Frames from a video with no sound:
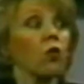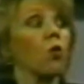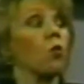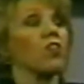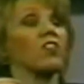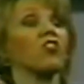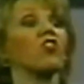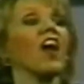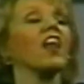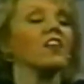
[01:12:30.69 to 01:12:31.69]
So it was a
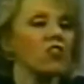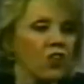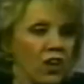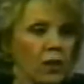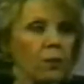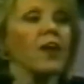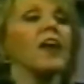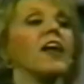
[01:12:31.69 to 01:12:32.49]
challenge to him